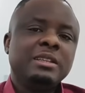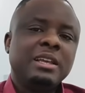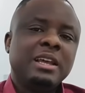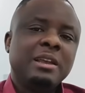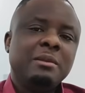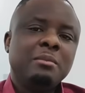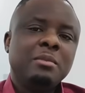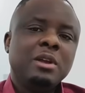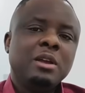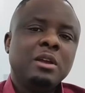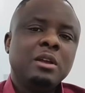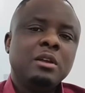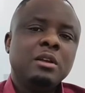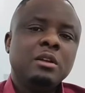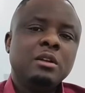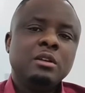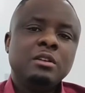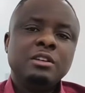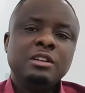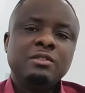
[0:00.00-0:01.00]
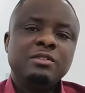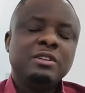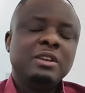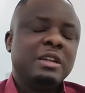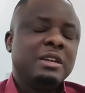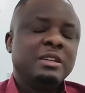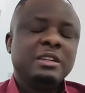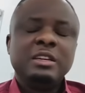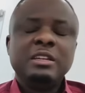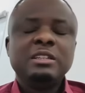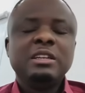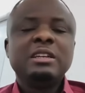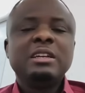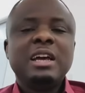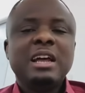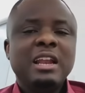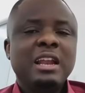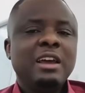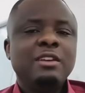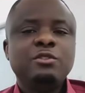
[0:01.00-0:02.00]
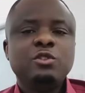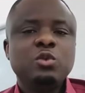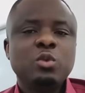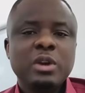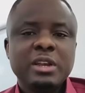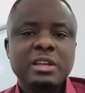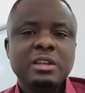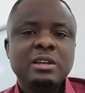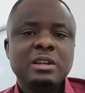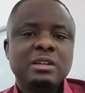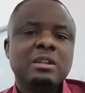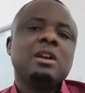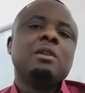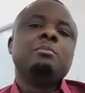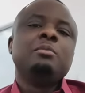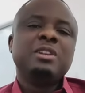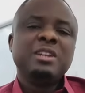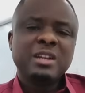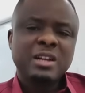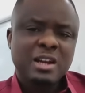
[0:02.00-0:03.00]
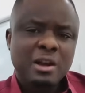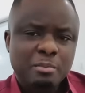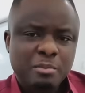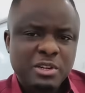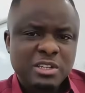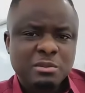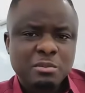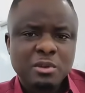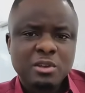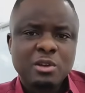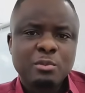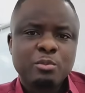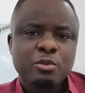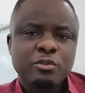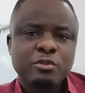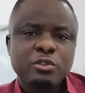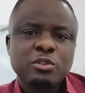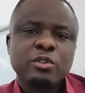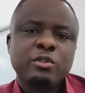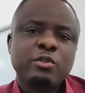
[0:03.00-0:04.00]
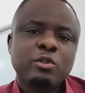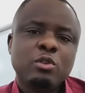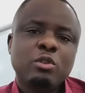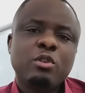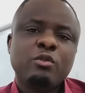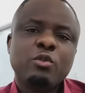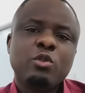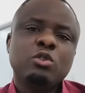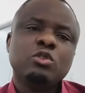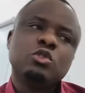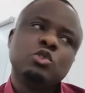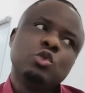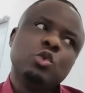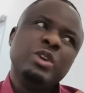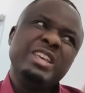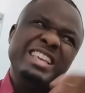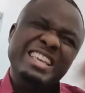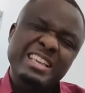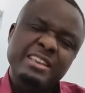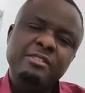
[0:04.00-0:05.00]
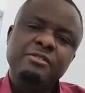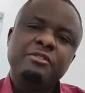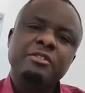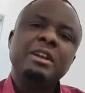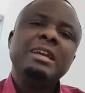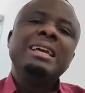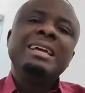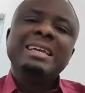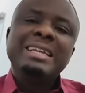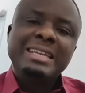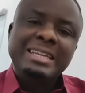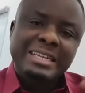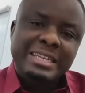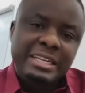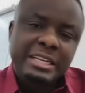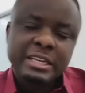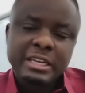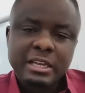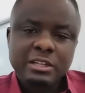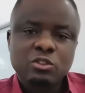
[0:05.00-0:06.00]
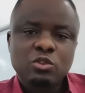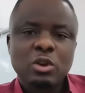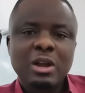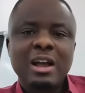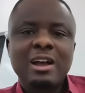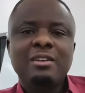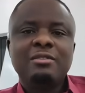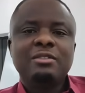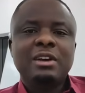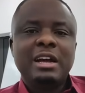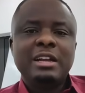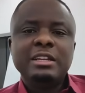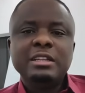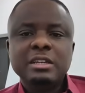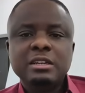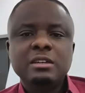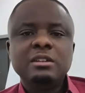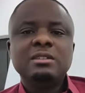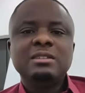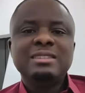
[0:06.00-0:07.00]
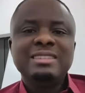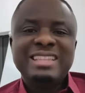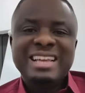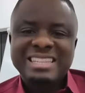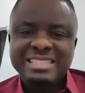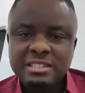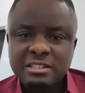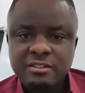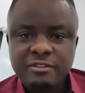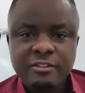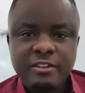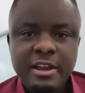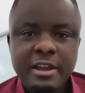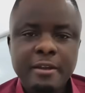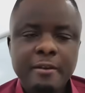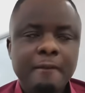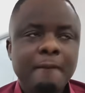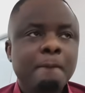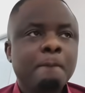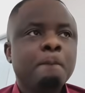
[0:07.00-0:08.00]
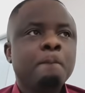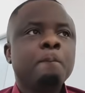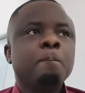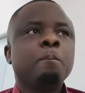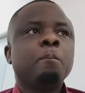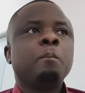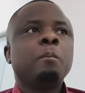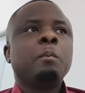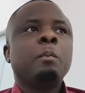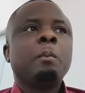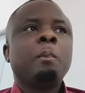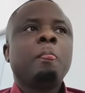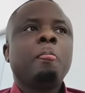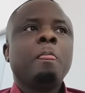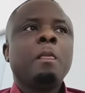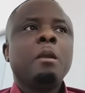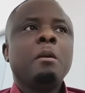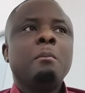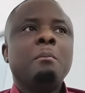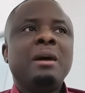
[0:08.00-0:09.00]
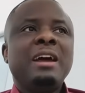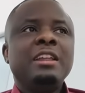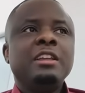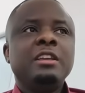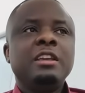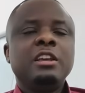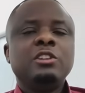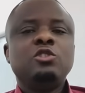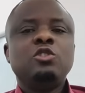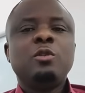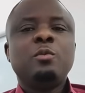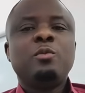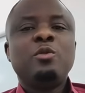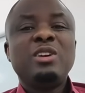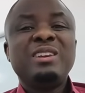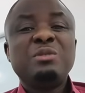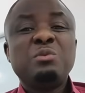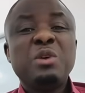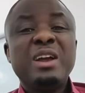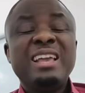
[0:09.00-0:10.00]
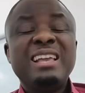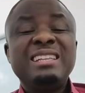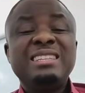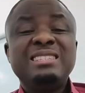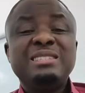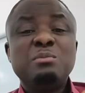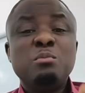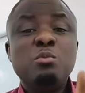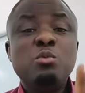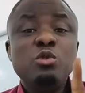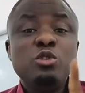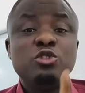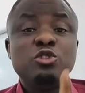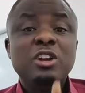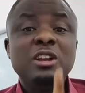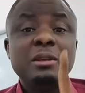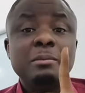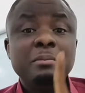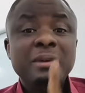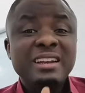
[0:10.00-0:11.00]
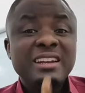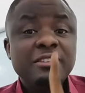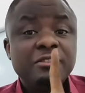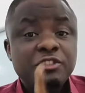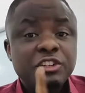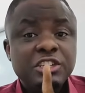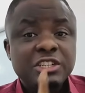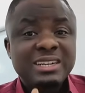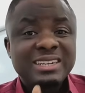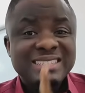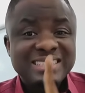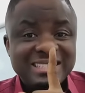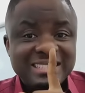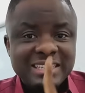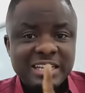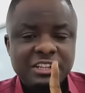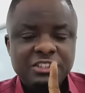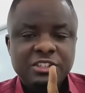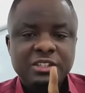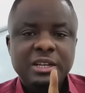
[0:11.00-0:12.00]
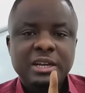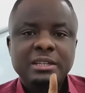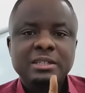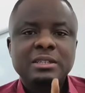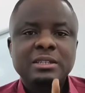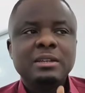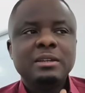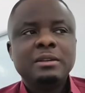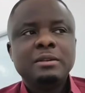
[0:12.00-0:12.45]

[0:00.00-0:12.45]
time. They've dedicated their life to work in that company. The company is making profits, of course. So if they get to have an increase, that is fine. But it gets to a point where it's mutually beneficial such that